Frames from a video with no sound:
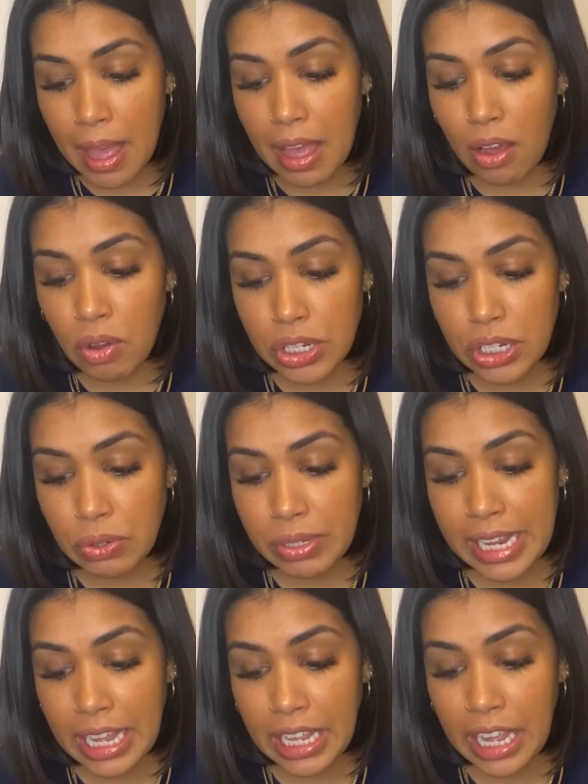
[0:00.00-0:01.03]
Also
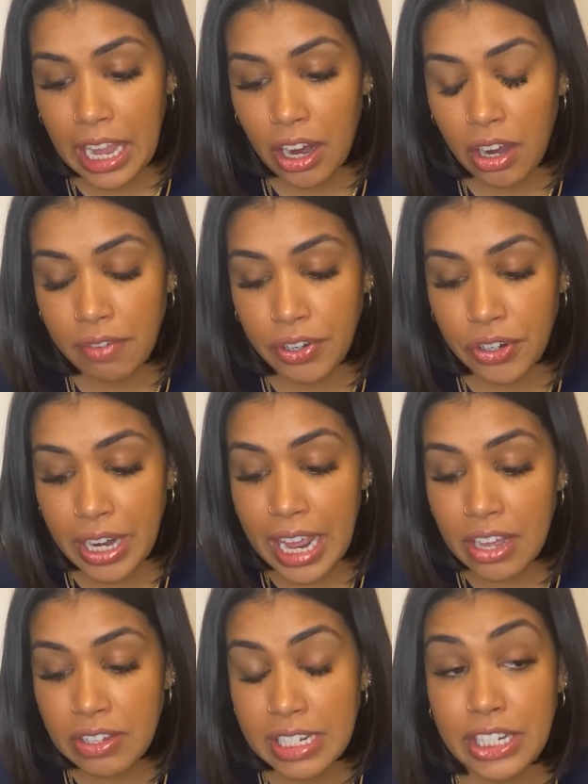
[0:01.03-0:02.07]
taking care of your
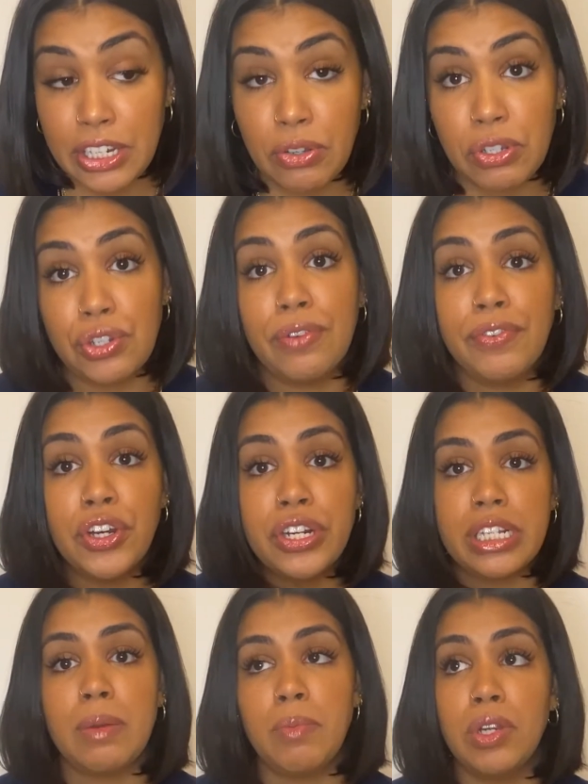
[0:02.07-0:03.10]
nails and toes. So if you're
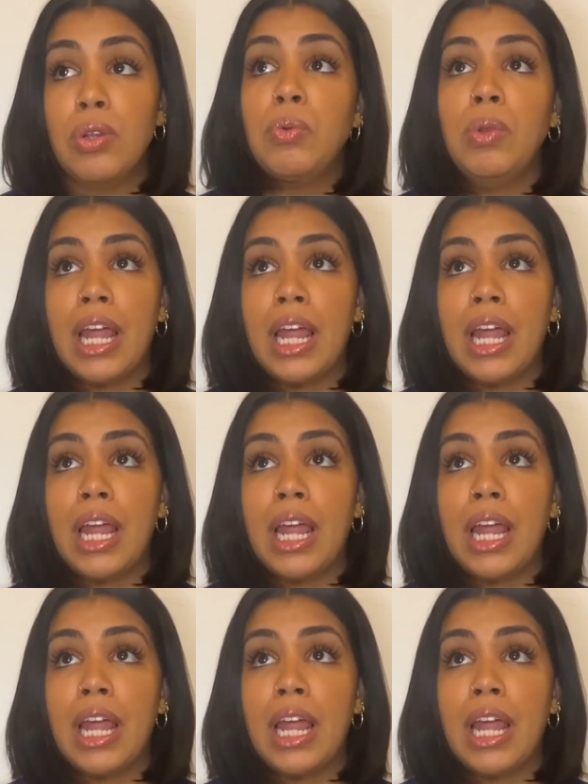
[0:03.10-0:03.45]
someone who